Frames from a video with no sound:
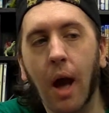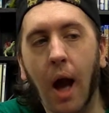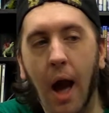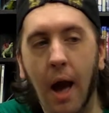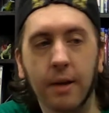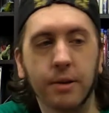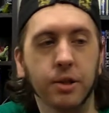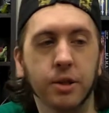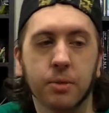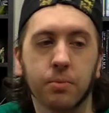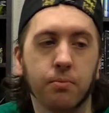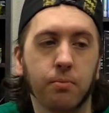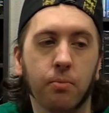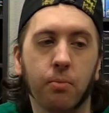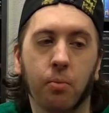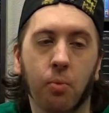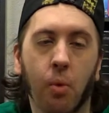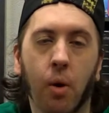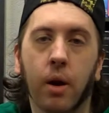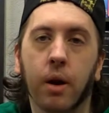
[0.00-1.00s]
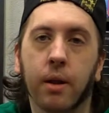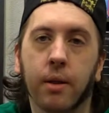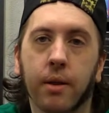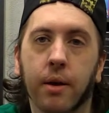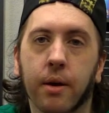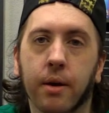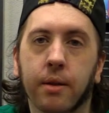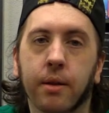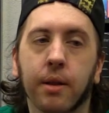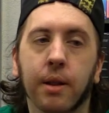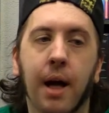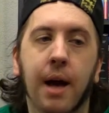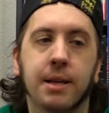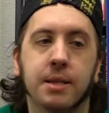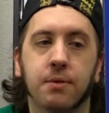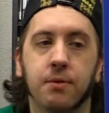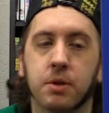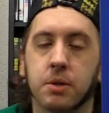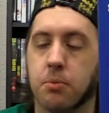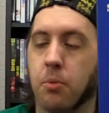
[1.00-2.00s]
I just wanted the
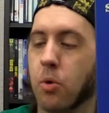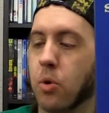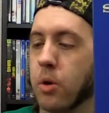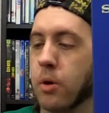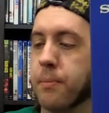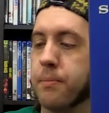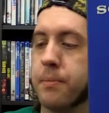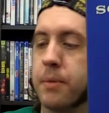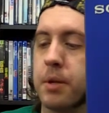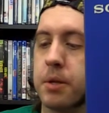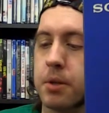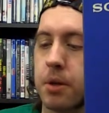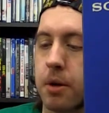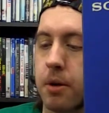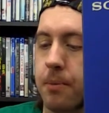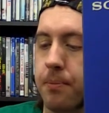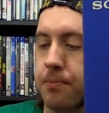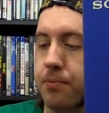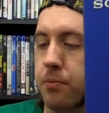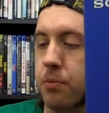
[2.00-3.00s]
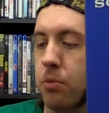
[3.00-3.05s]
Last of Us more, is all.